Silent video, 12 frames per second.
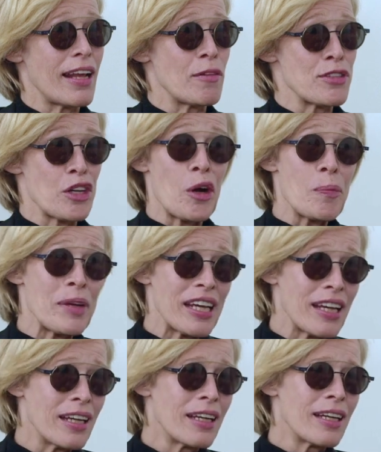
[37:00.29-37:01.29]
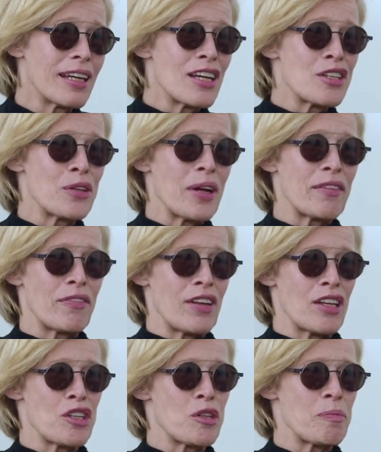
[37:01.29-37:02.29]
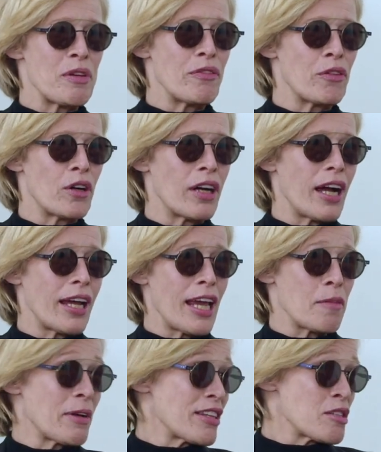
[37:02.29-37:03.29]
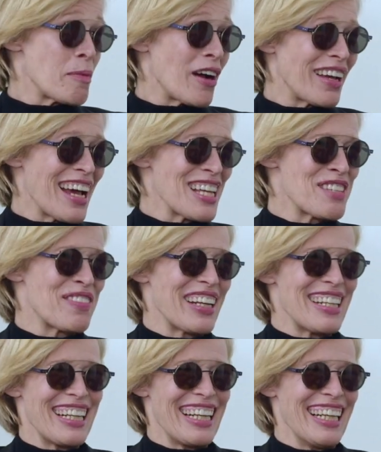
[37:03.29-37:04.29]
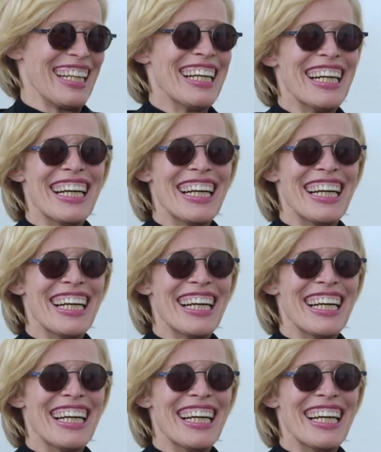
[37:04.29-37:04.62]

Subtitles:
I was hoping to have finished before I came on this podcast, but I didn't.